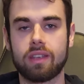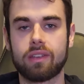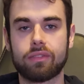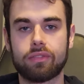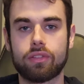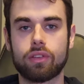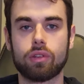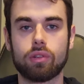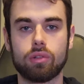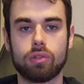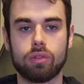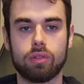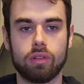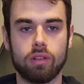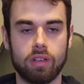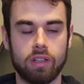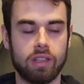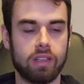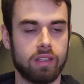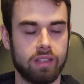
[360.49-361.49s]
if
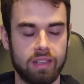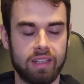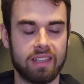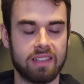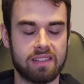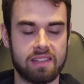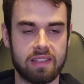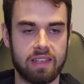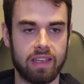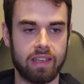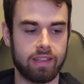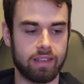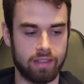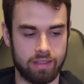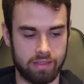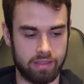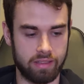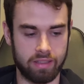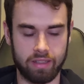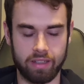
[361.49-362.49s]
you, let's say,
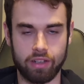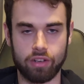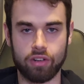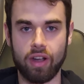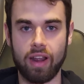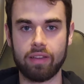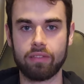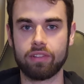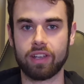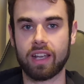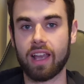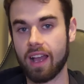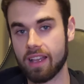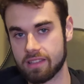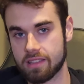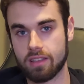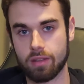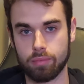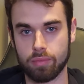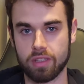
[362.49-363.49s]
uh, engrave a
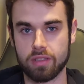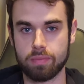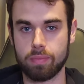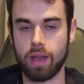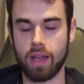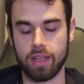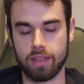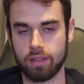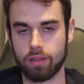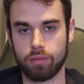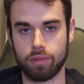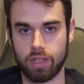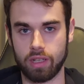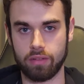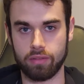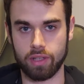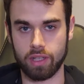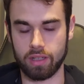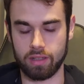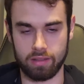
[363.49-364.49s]
customer's part or
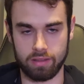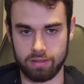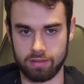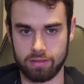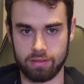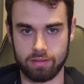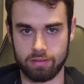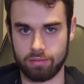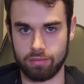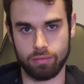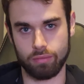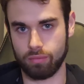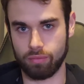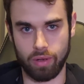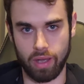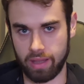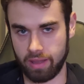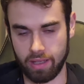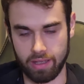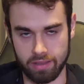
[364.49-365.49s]
whatever,
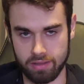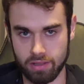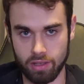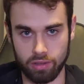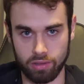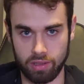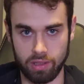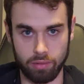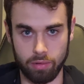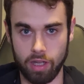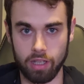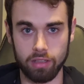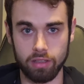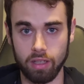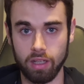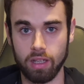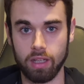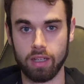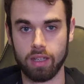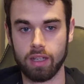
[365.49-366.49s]
where there is only one.
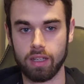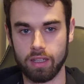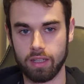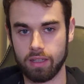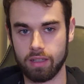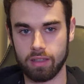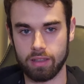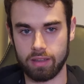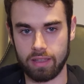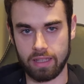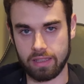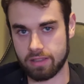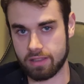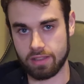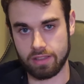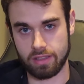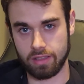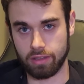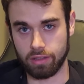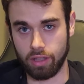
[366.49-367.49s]

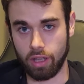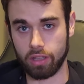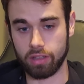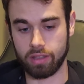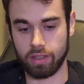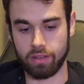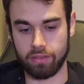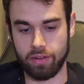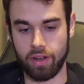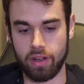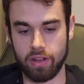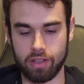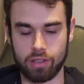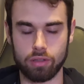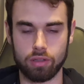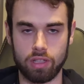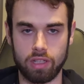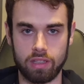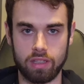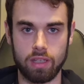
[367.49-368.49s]
That's not a very
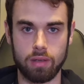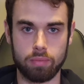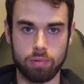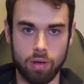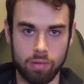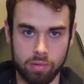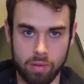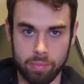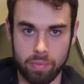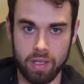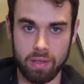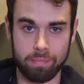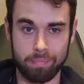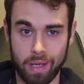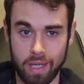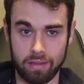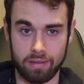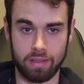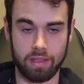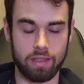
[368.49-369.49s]
good idea probably,
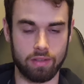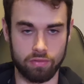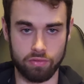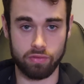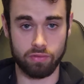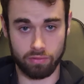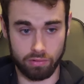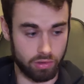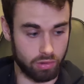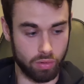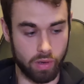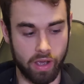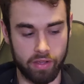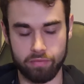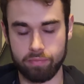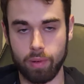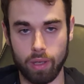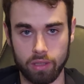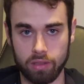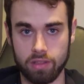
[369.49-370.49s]
but if you
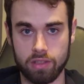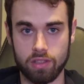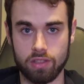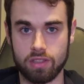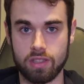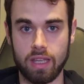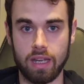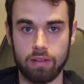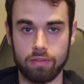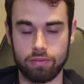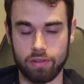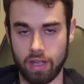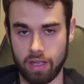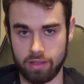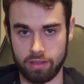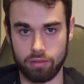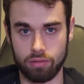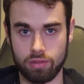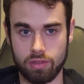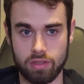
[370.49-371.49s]
have bottles yourself, I
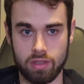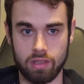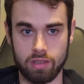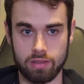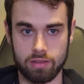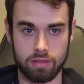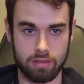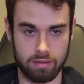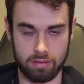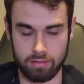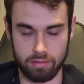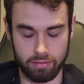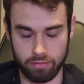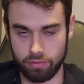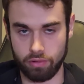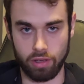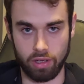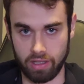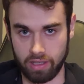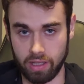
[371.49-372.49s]
use this uh,
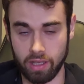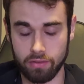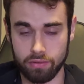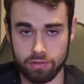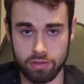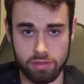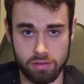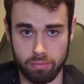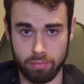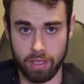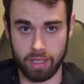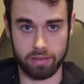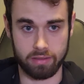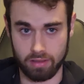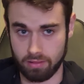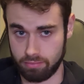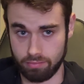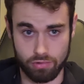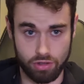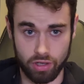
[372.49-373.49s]
for like gifts, to make
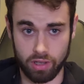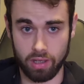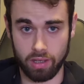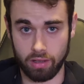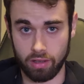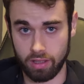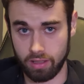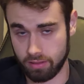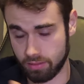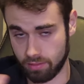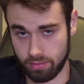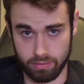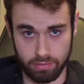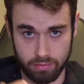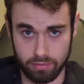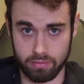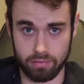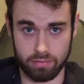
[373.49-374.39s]
some chili oil to